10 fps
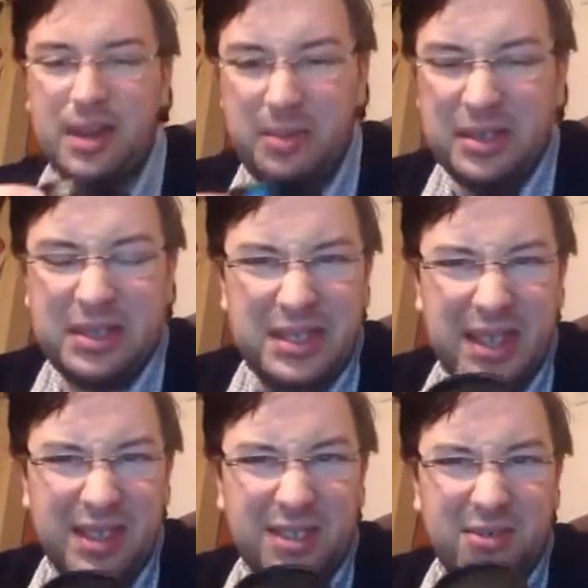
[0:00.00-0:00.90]
get about
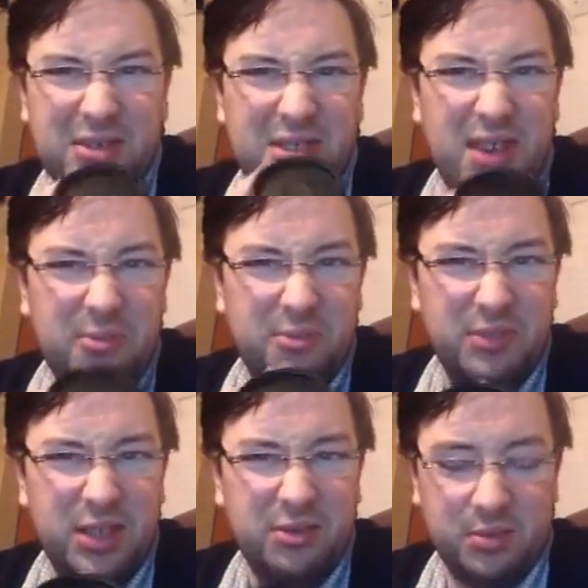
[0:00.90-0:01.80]
6 or
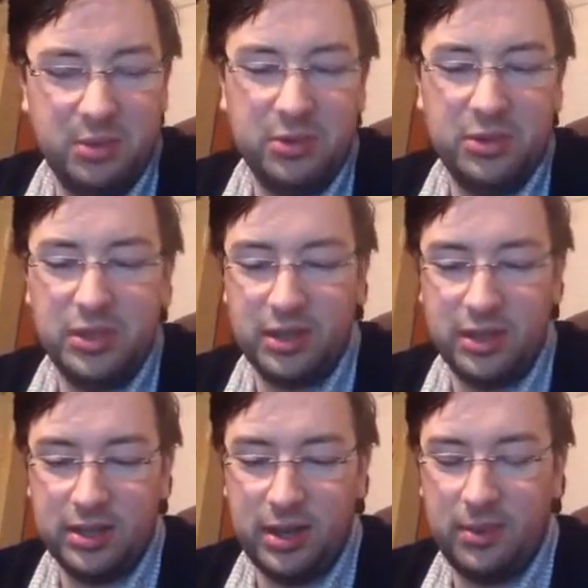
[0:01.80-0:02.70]
7 used portions in
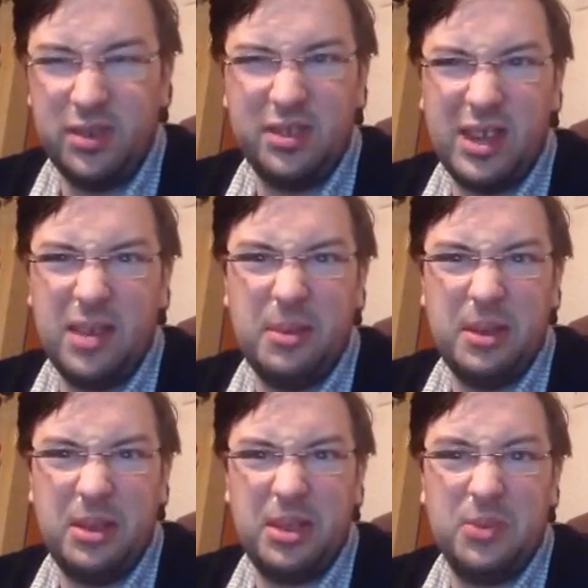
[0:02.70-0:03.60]
these now. We used to get about
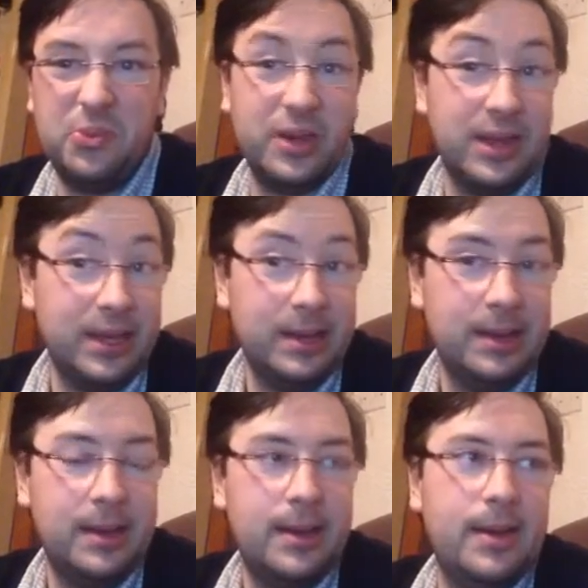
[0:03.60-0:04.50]
3.
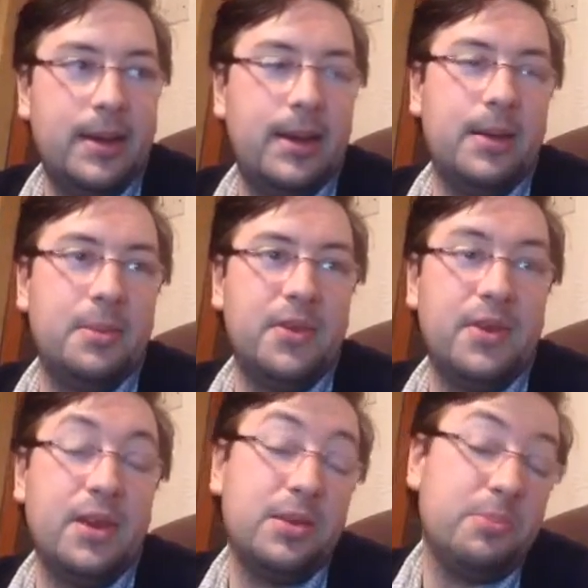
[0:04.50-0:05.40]

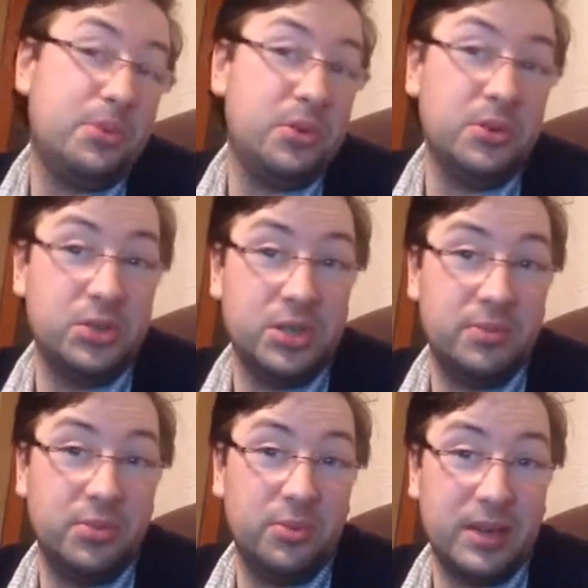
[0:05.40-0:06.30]
If at a push, you
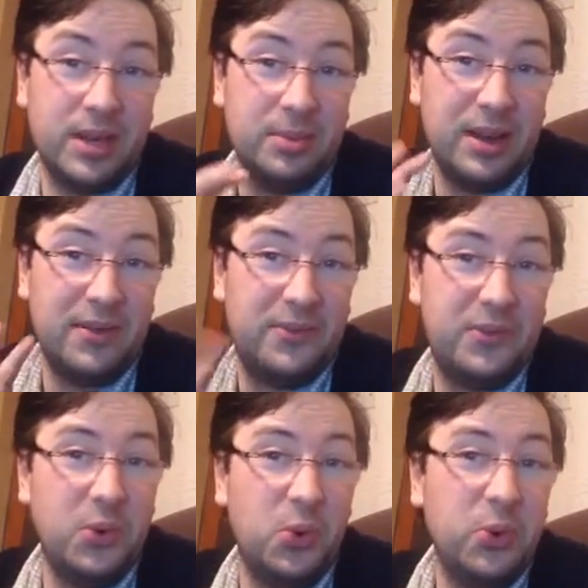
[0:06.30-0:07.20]
could probably get about
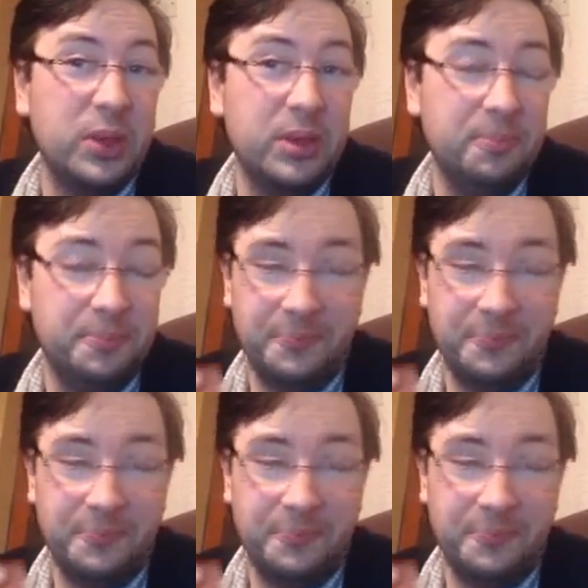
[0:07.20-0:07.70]
4 in them.